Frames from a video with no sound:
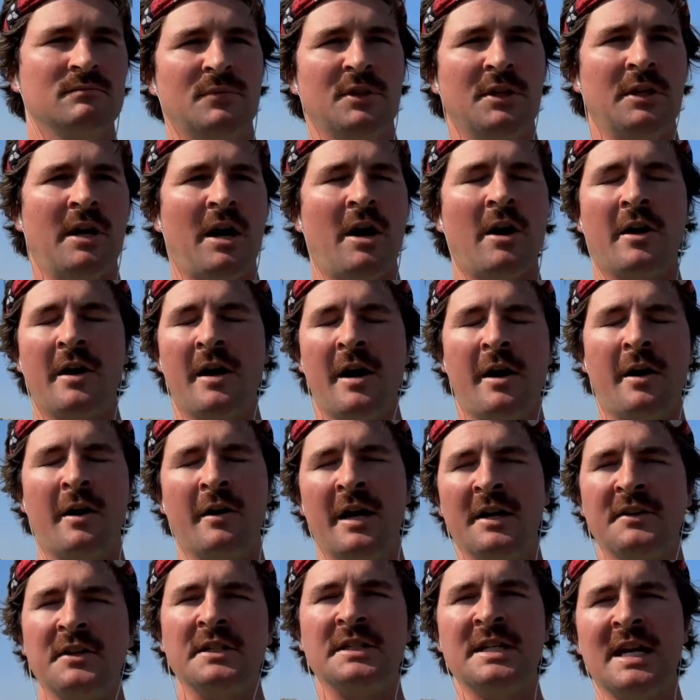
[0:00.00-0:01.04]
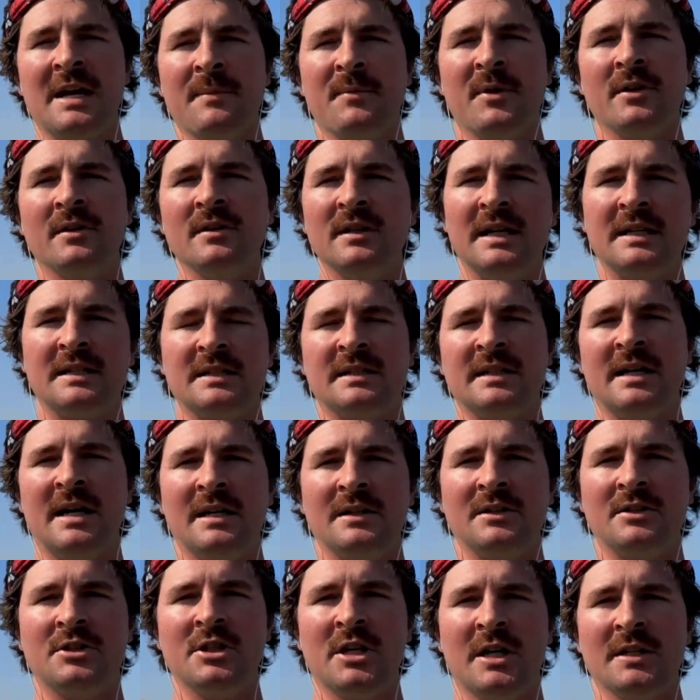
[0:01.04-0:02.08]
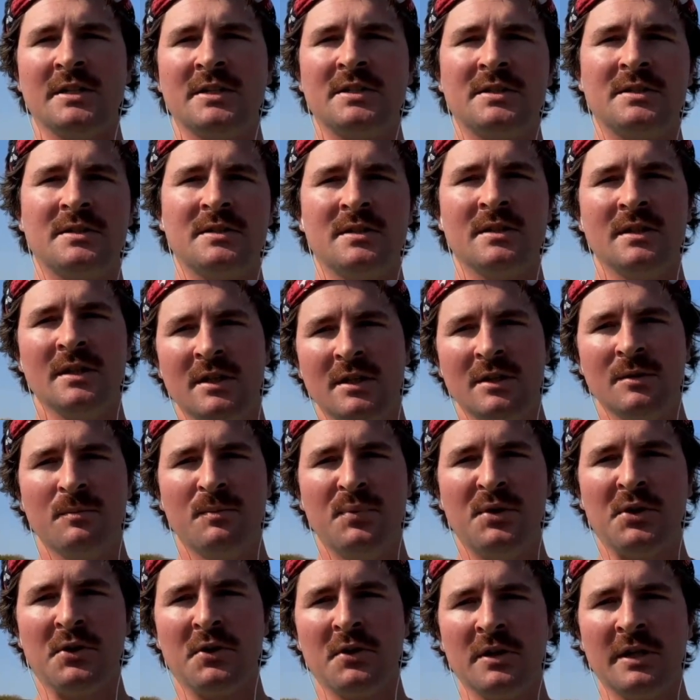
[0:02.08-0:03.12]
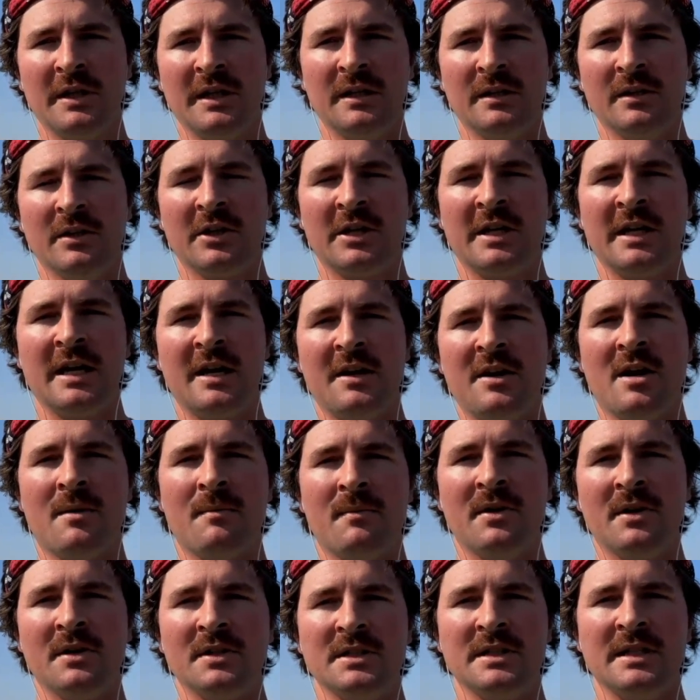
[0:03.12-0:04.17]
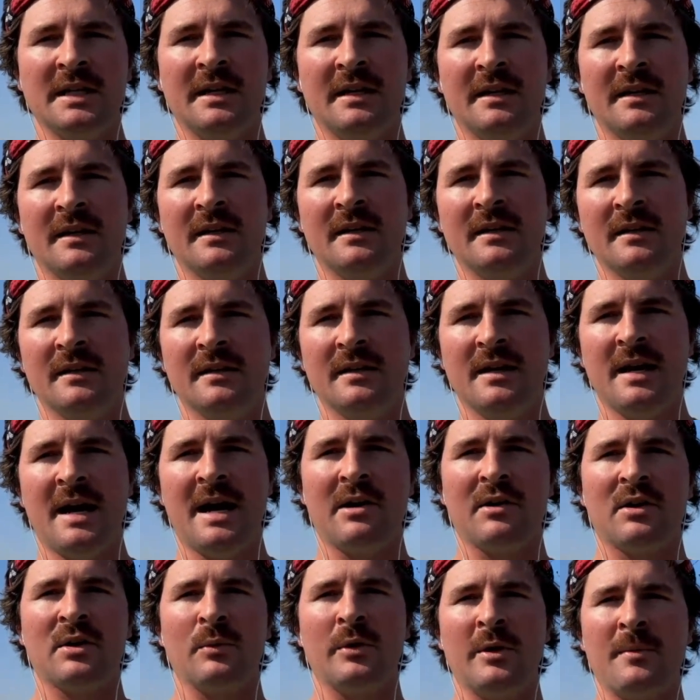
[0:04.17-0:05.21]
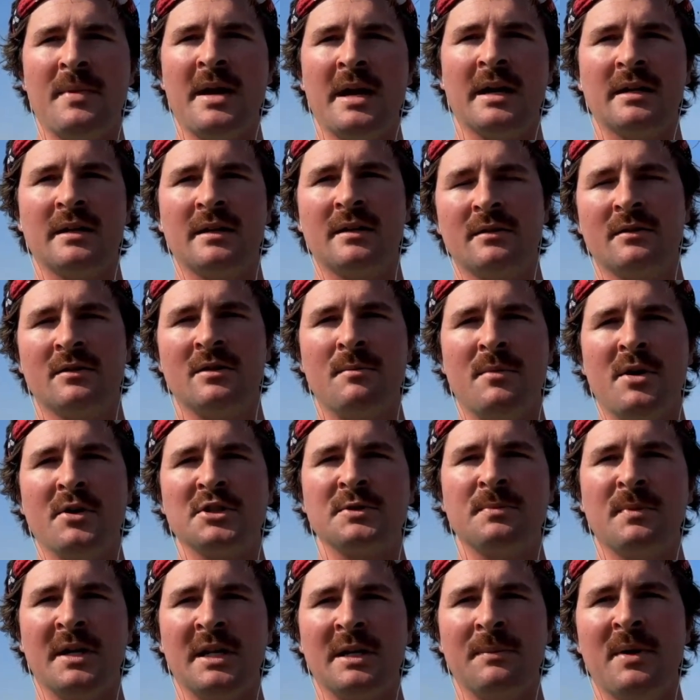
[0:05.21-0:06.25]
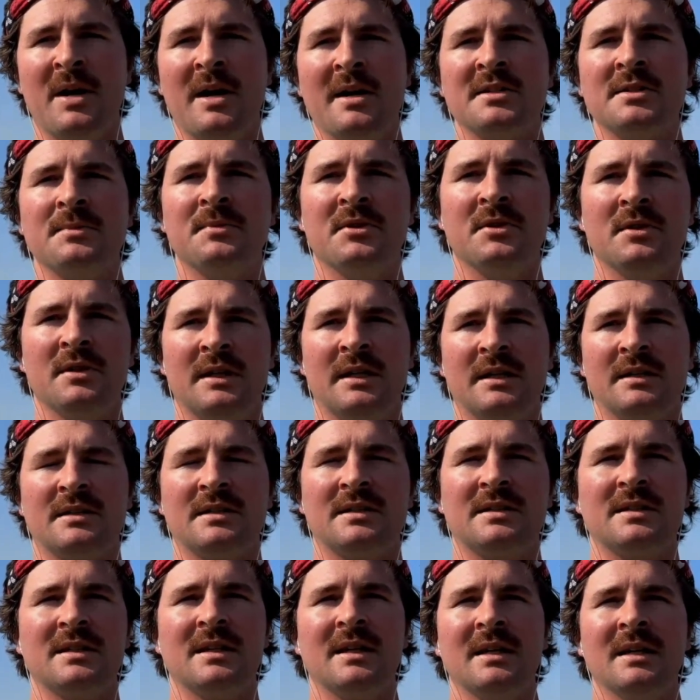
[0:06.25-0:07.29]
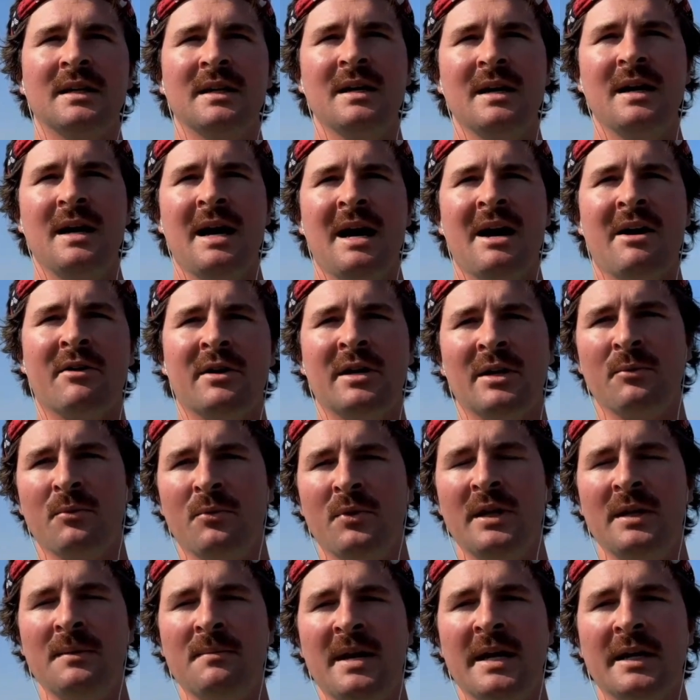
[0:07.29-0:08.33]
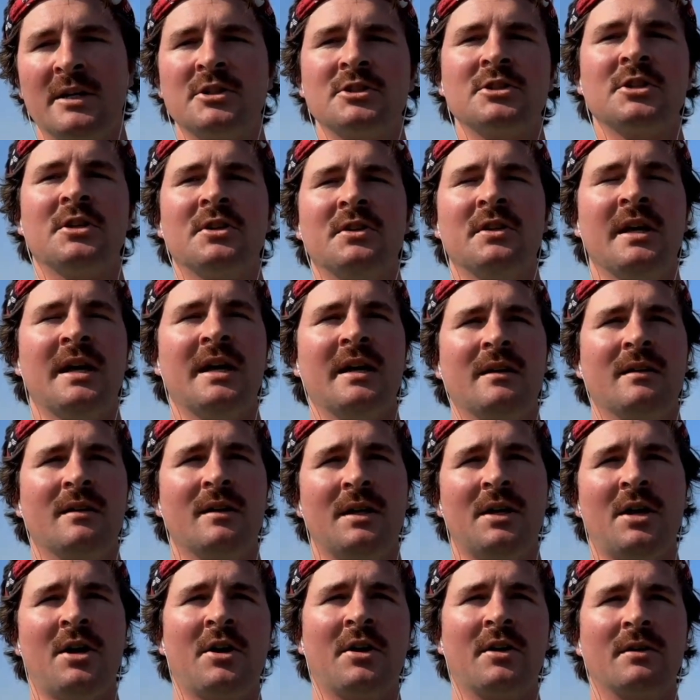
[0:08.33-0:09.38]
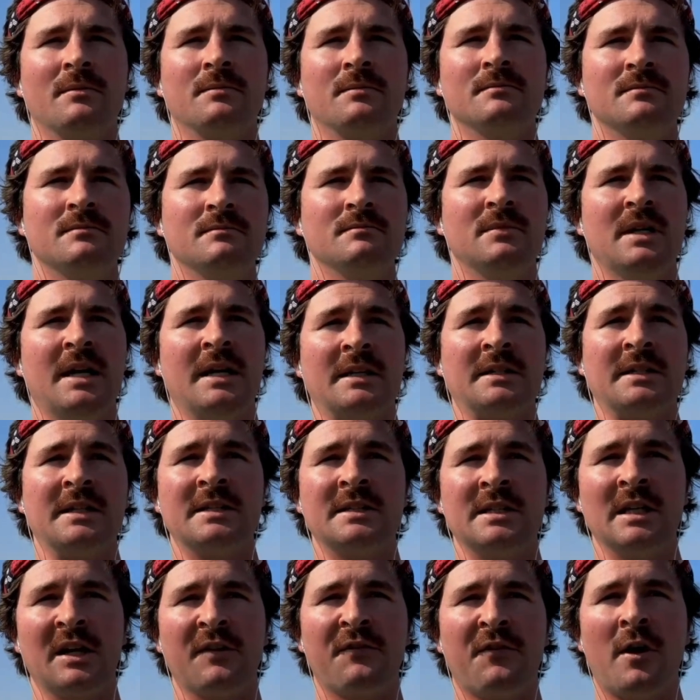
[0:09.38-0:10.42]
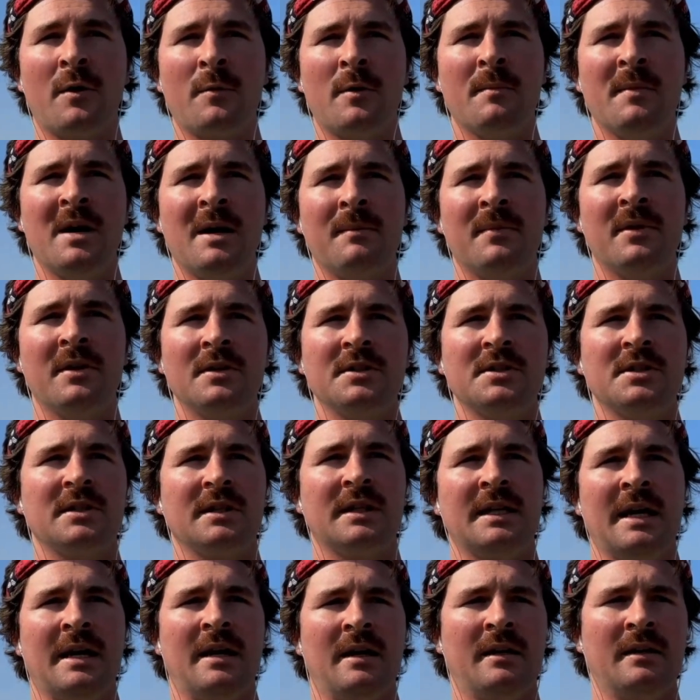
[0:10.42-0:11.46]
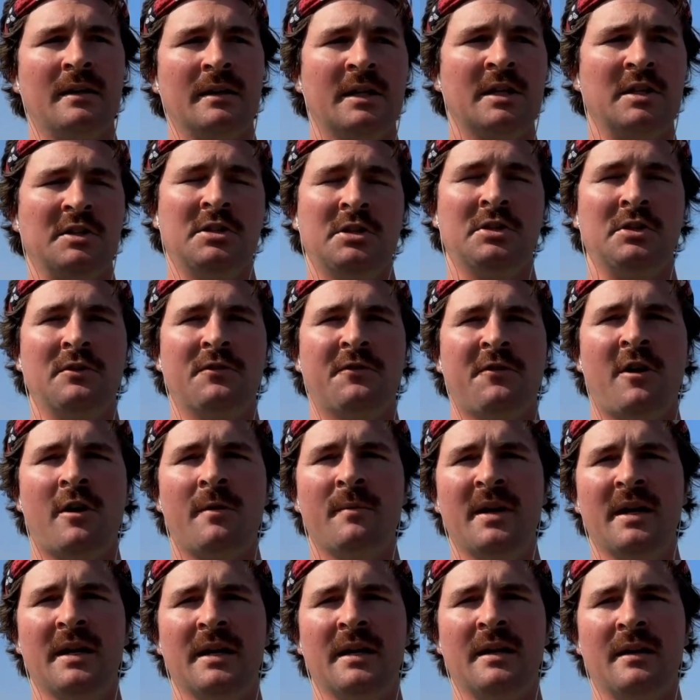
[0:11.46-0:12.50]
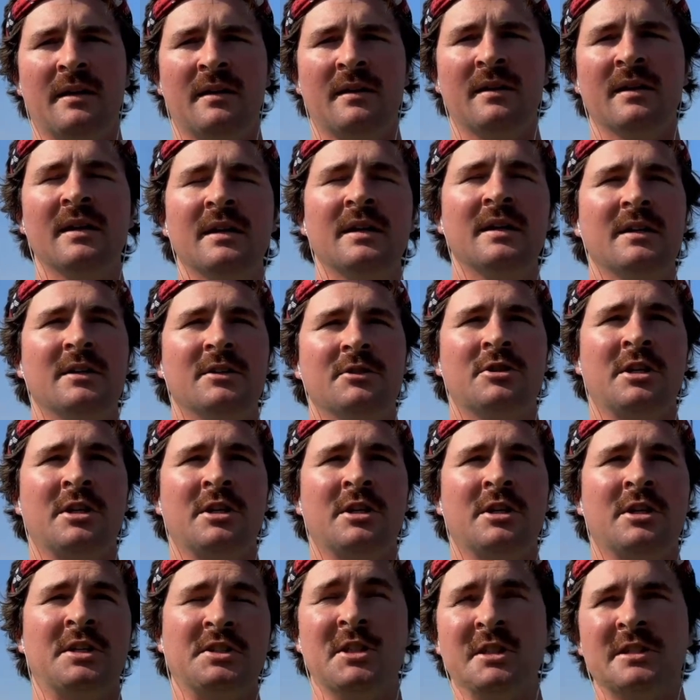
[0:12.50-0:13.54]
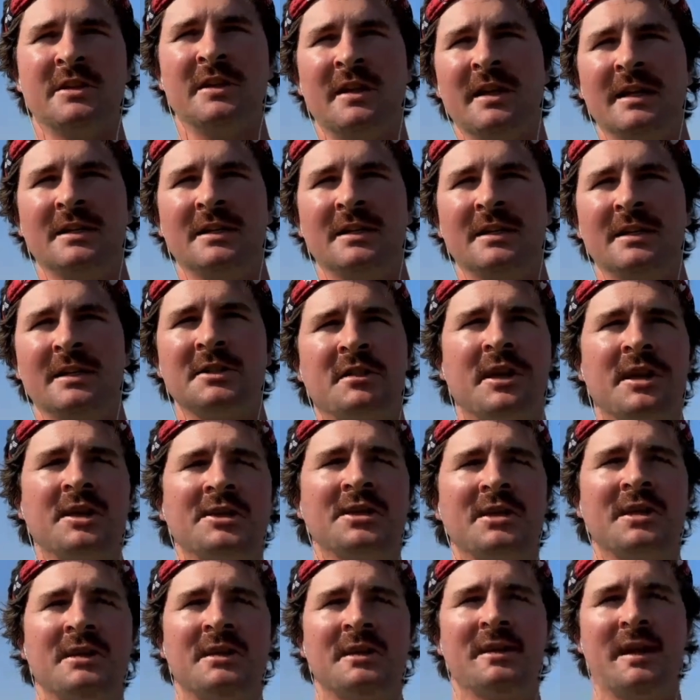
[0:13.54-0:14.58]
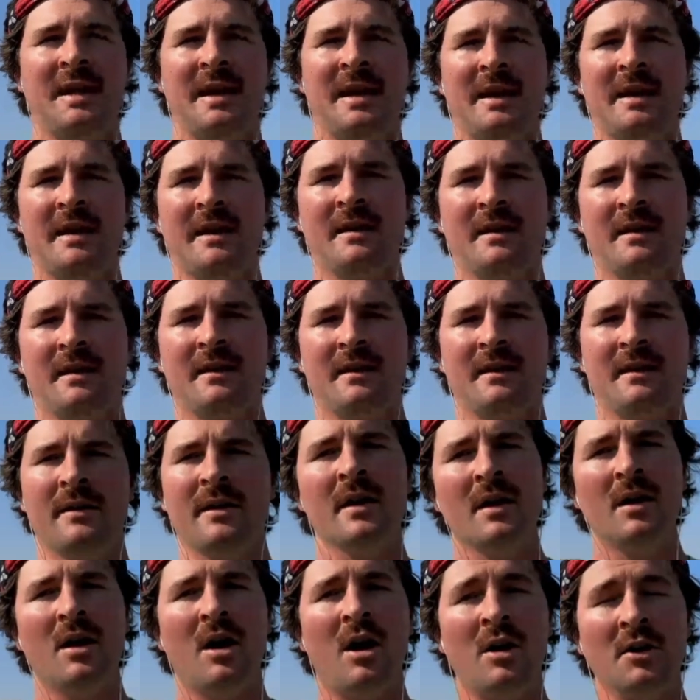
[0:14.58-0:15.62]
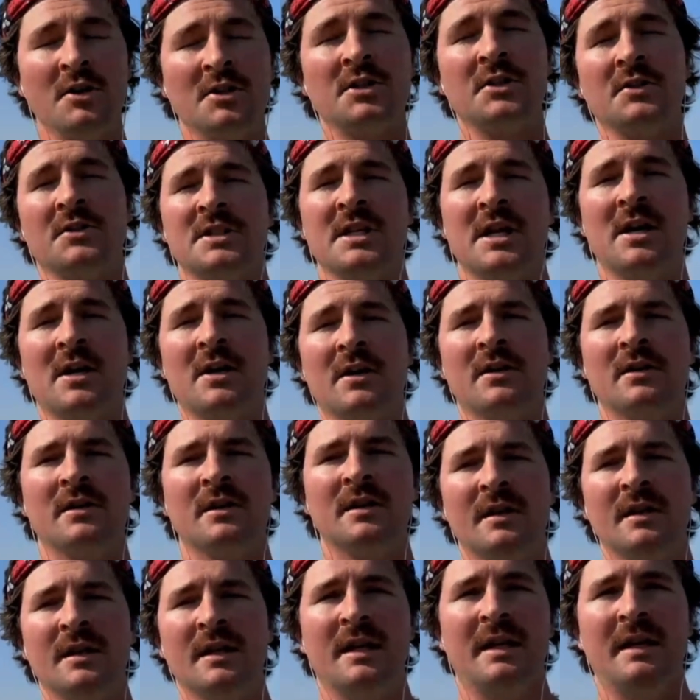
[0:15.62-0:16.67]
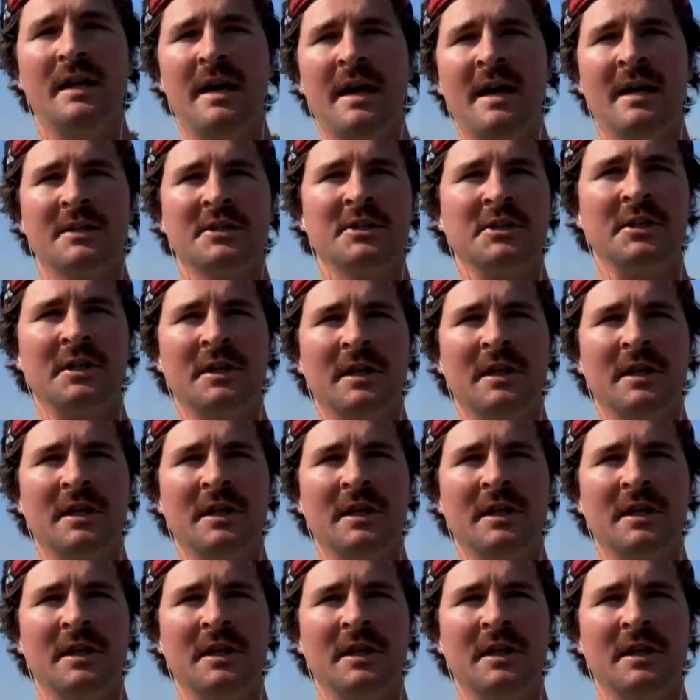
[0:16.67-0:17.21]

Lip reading: are at the table. It's not just purely looking at numbers and how can we make the most money possible. It's how can we make sure that our existing farmer members can continue farming and transition it to the next generation, and also sell an excellent,